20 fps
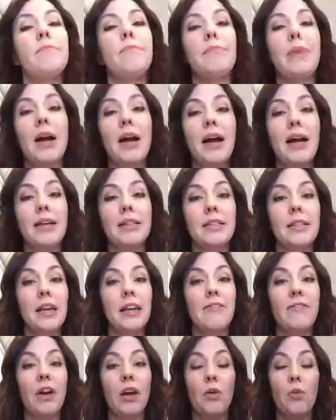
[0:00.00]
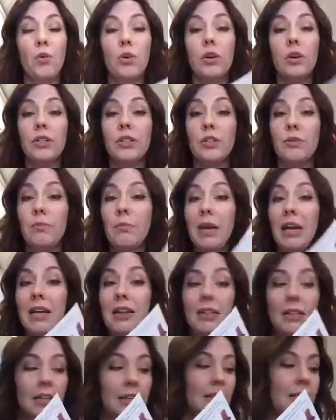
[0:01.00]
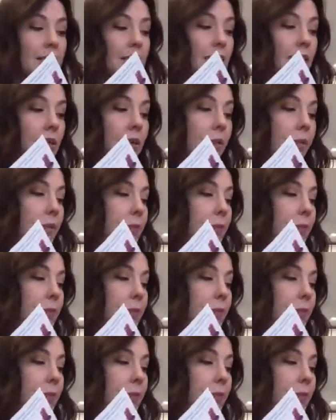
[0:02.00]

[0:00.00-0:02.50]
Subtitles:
But if I were to mail it,